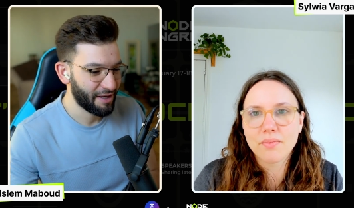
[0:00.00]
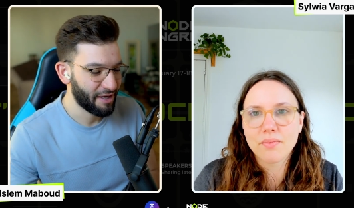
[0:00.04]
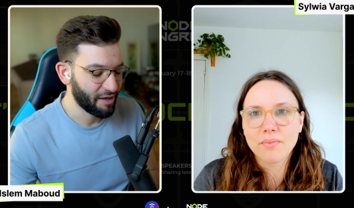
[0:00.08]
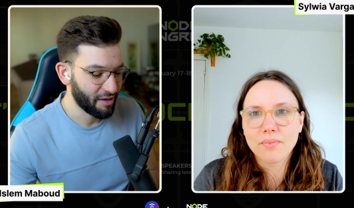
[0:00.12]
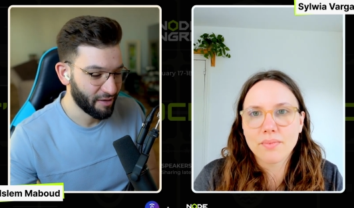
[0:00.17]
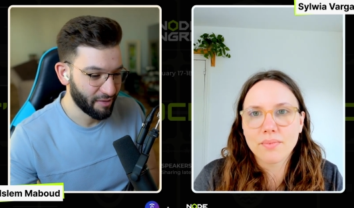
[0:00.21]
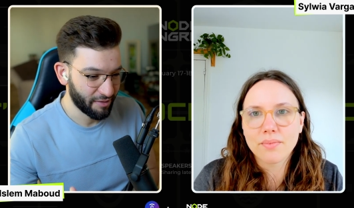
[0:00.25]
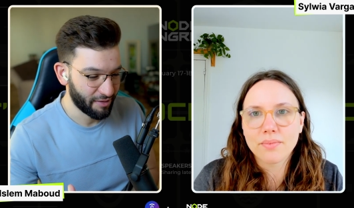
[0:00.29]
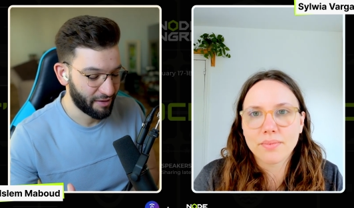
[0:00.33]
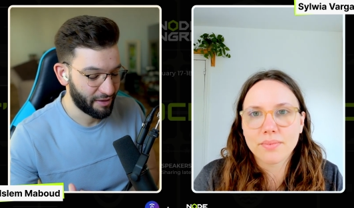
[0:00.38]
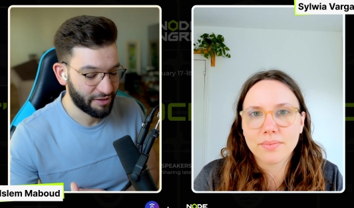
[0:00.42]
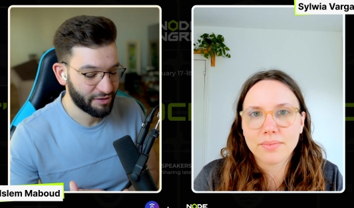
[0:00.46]
Speaker 1: and
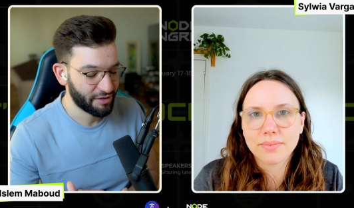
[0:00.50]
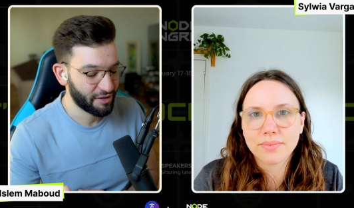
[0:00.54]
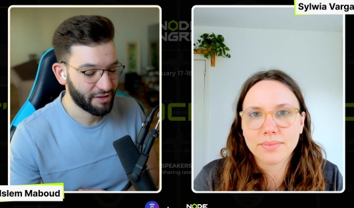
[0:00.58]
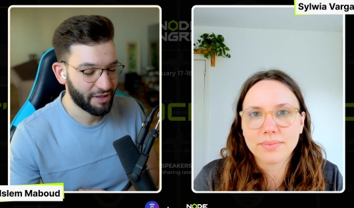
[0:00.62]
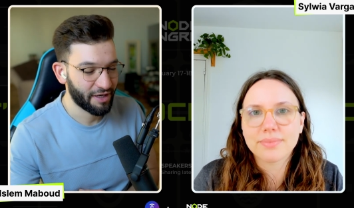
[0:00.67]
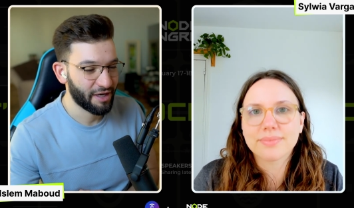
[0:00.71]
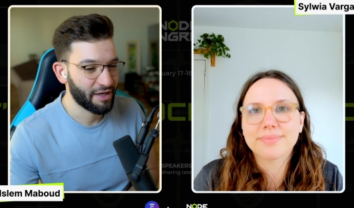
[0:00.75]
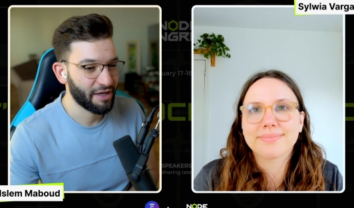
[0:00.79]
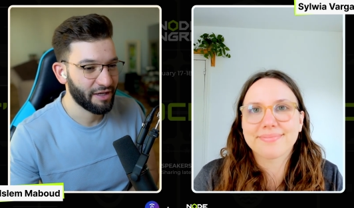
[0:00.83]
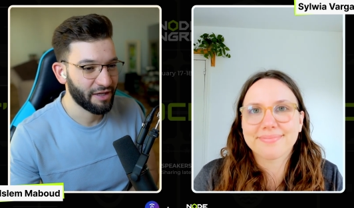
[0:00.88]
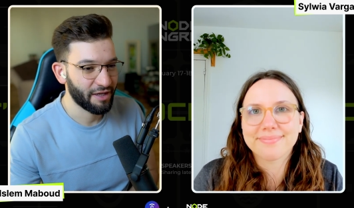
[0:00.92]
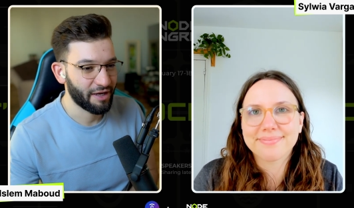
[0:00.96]
it just
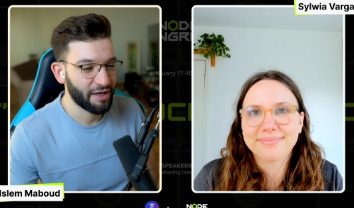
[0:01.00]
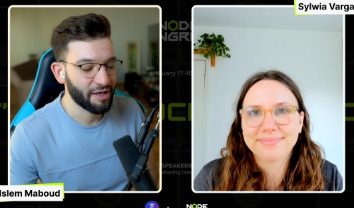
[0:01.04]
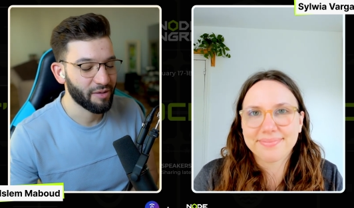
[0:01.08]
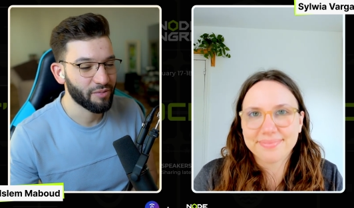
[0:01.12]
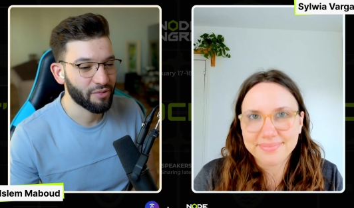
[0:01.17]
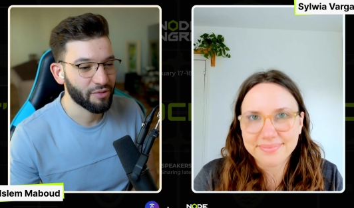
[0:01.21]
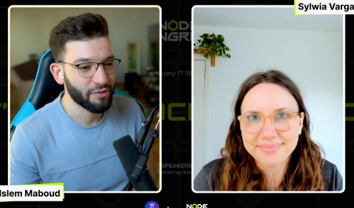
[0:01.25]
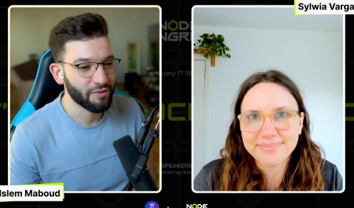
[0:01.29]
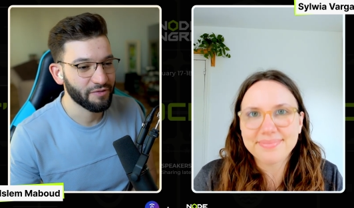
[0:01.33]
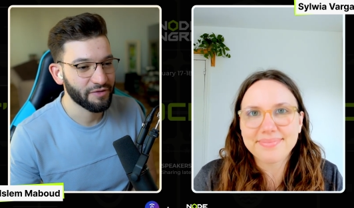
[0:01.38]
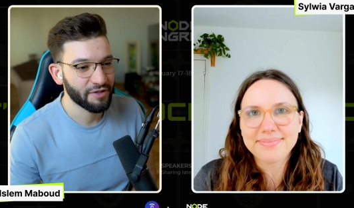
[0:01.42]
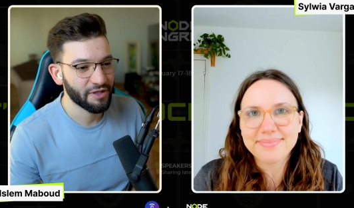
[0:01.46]
kind of like
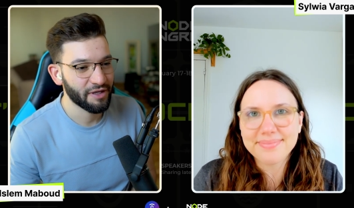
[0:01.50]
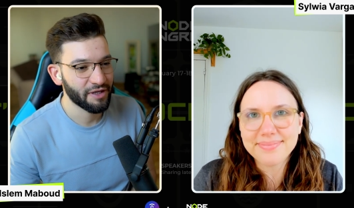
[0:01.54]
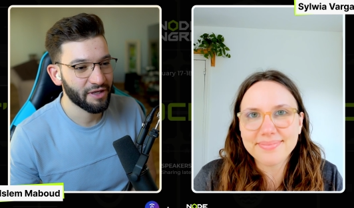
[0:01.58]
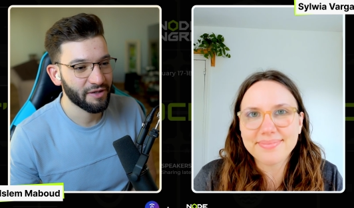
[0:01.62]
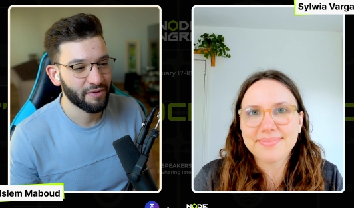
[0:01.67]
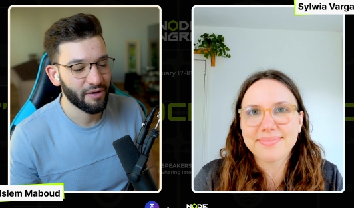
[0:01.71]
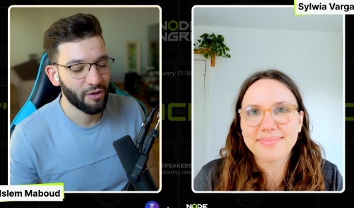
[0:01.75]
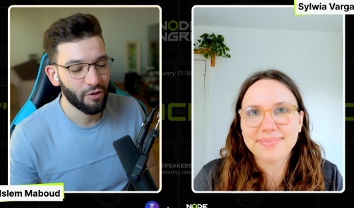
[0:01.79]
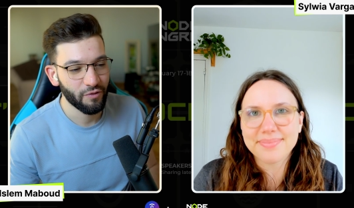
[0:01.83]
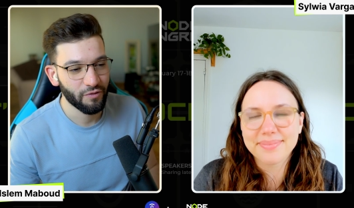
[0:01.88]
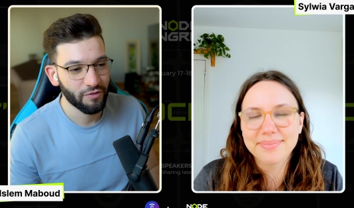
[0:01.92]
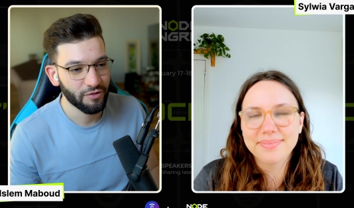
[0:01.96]
improves it
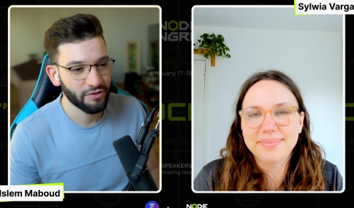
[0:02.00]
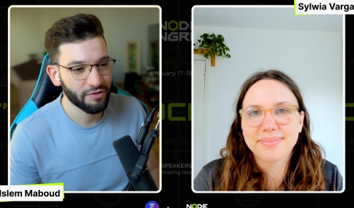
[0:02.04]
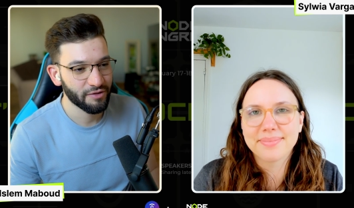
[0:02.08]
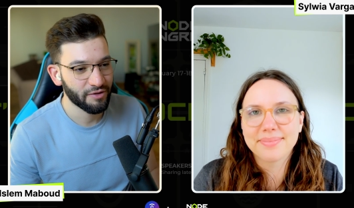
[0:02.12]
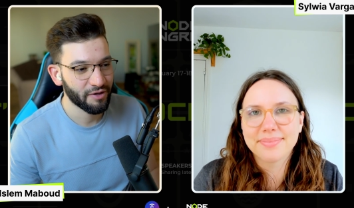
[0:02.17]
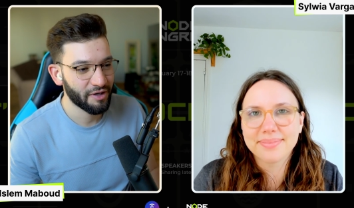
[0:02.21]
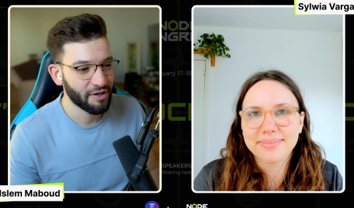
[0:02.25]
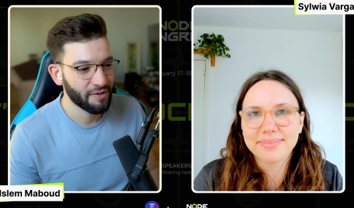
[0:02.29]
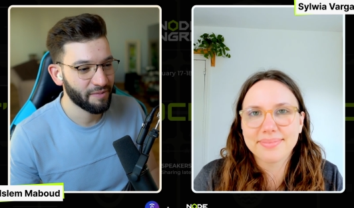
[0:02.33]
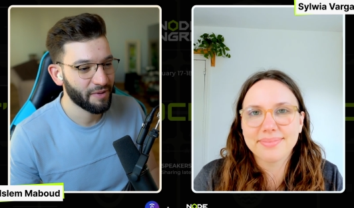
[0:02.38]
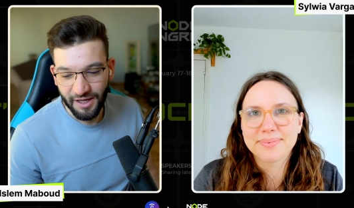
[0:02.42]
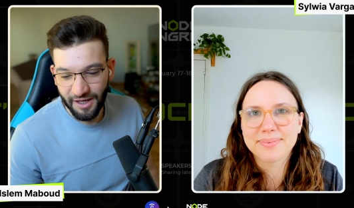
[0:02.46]
over
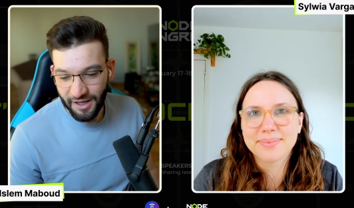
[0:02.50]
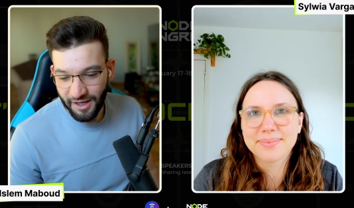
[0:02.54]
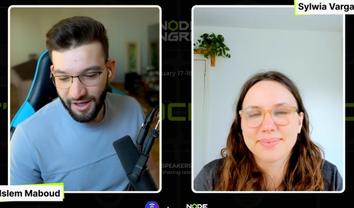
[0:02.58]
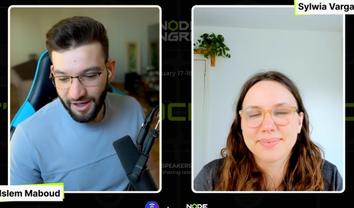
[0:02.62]
time.